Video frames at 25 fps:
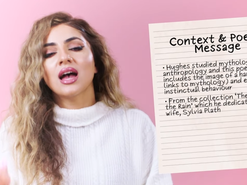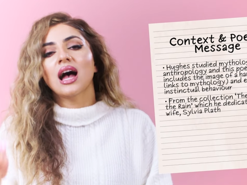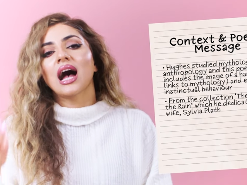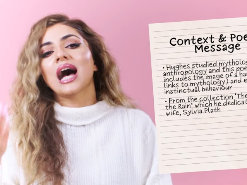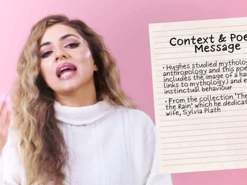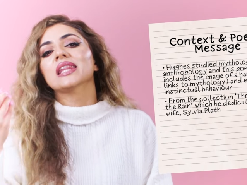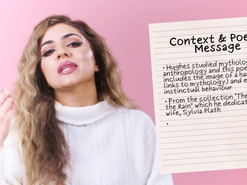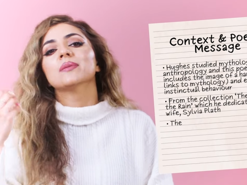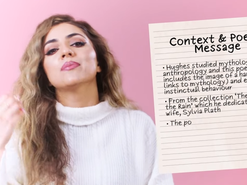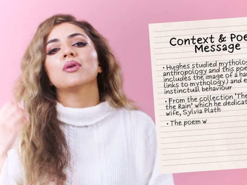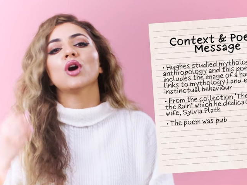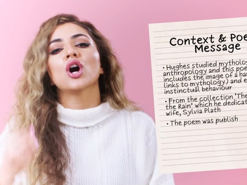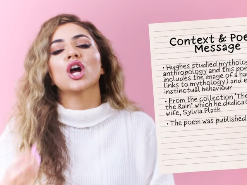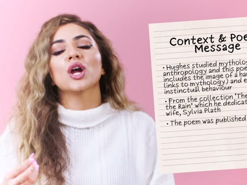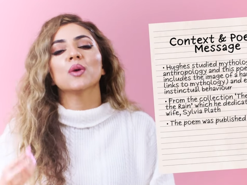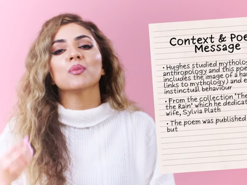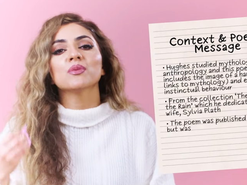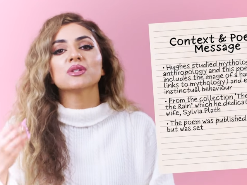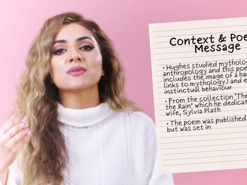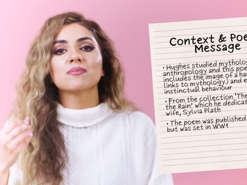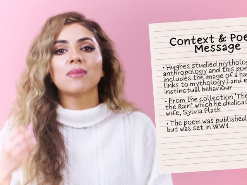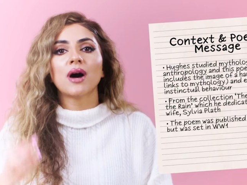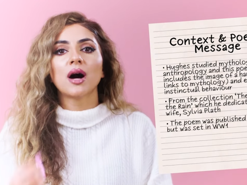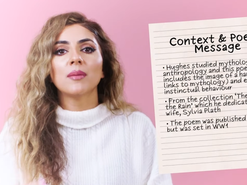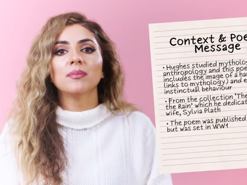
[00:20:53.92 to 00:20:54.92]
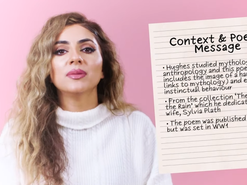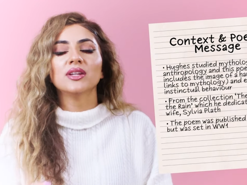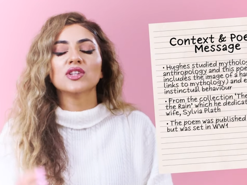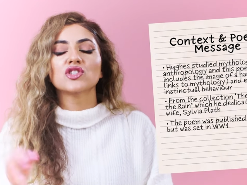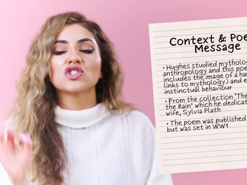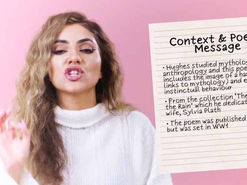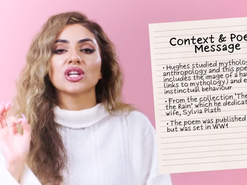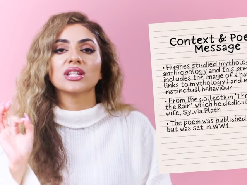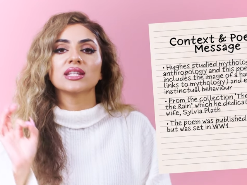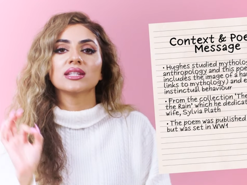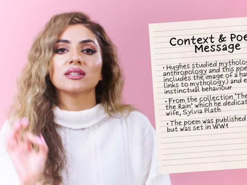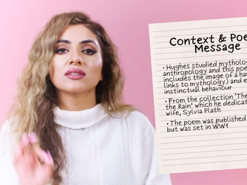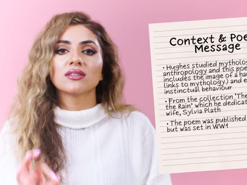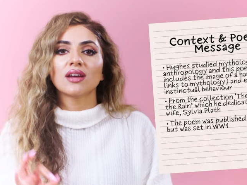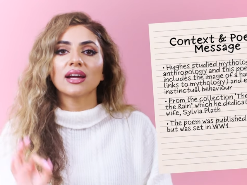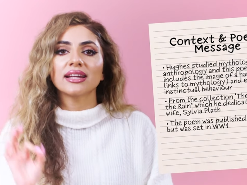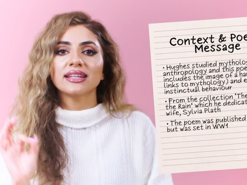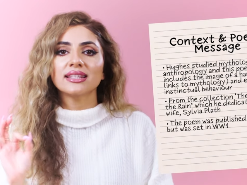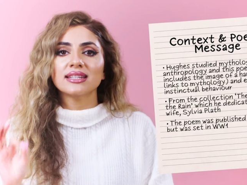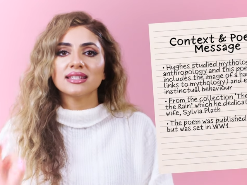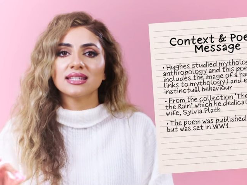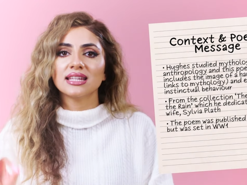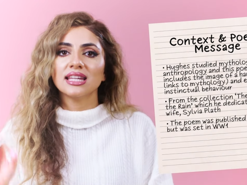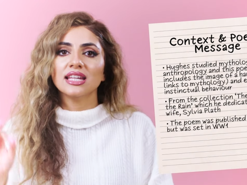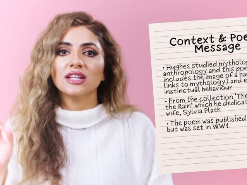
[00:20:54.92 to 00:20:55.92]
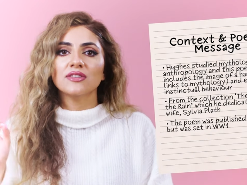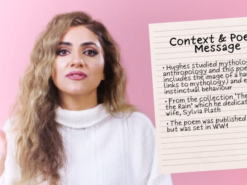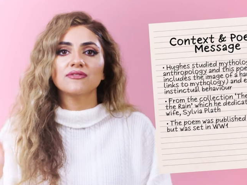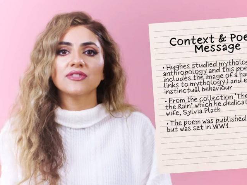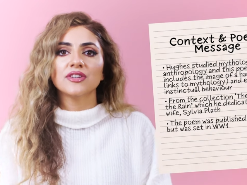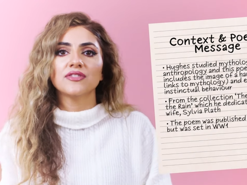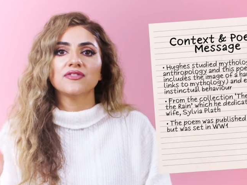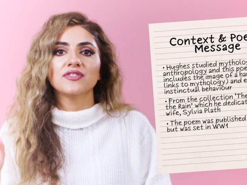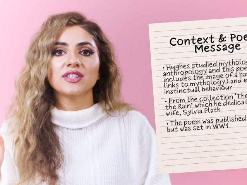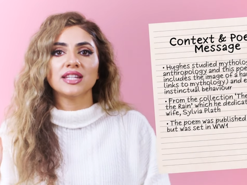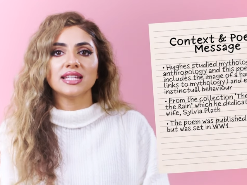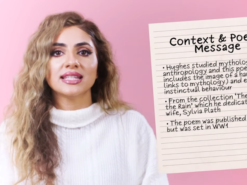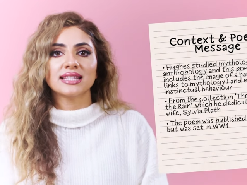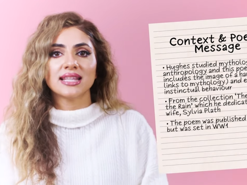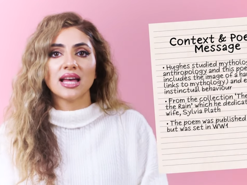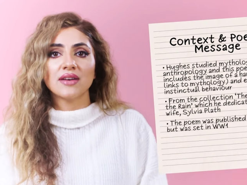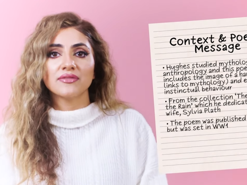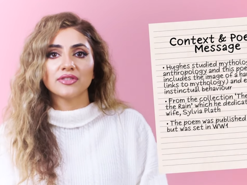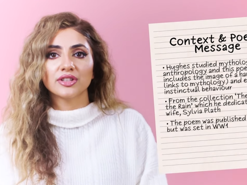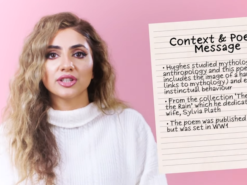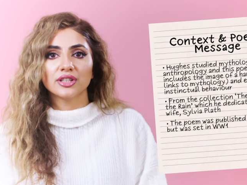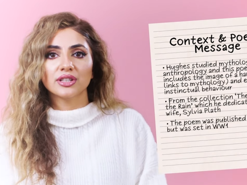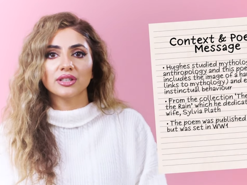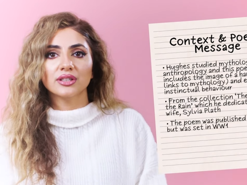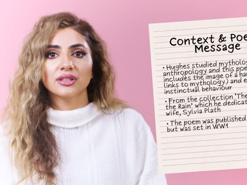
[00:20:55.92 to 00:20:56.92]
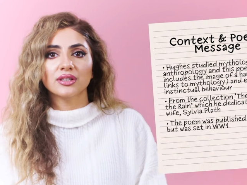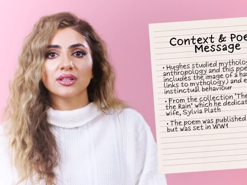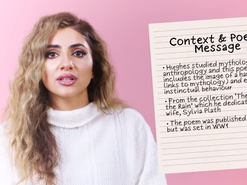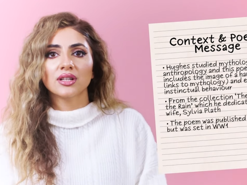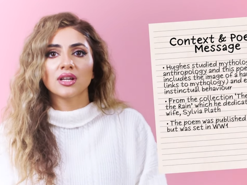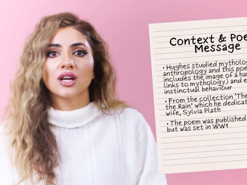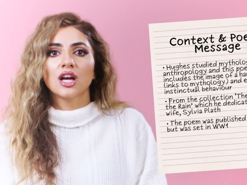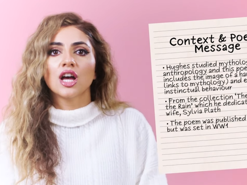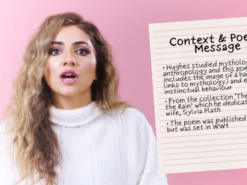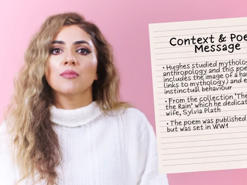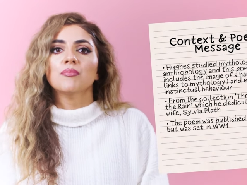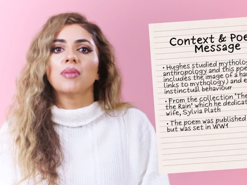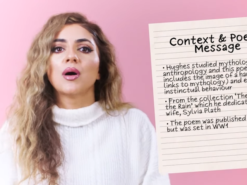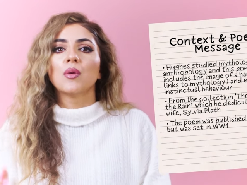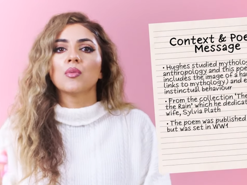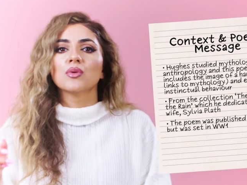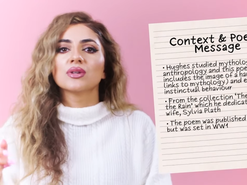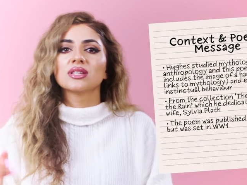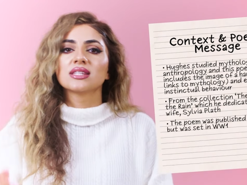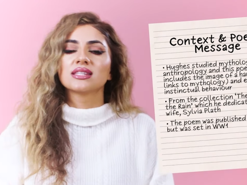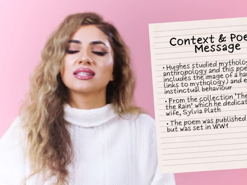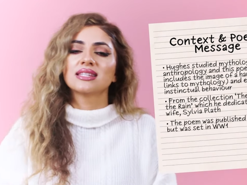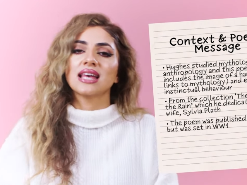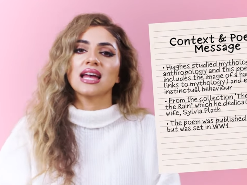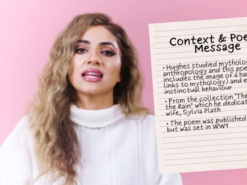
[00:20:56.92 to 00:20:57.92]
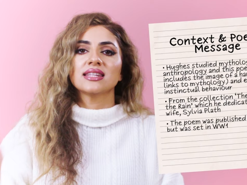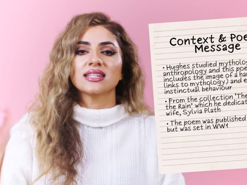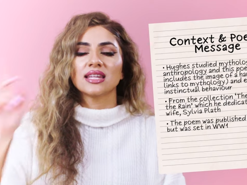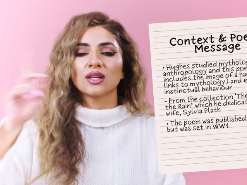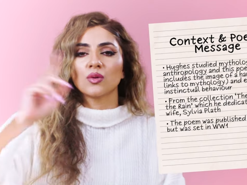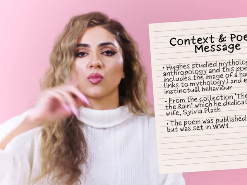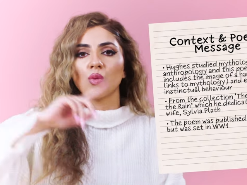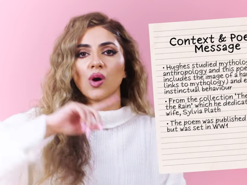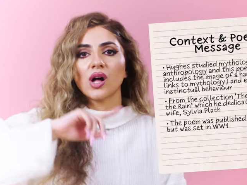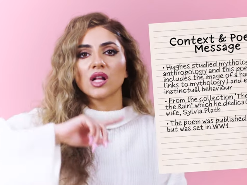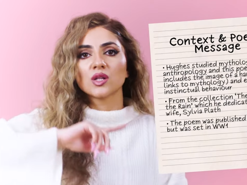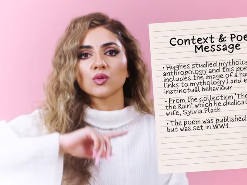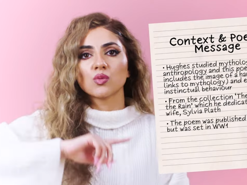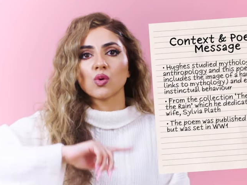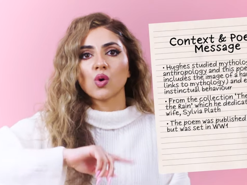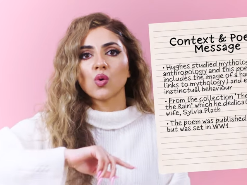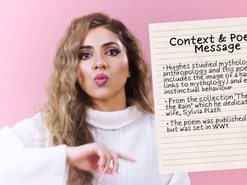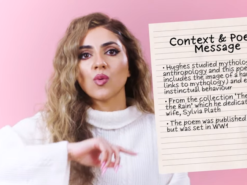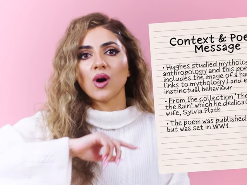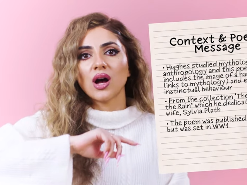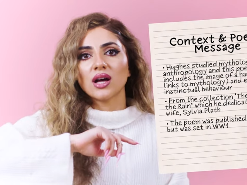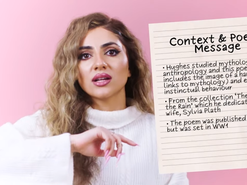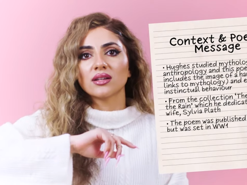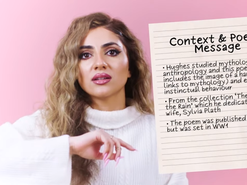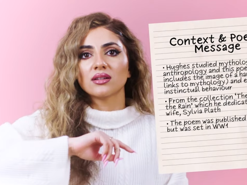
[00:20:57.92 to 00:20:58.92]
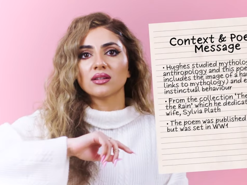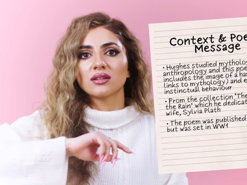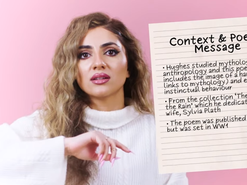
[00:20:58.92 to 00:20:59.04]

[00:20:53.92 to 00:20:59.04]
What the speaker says: And the poem was published in 1957, but was set in World War I.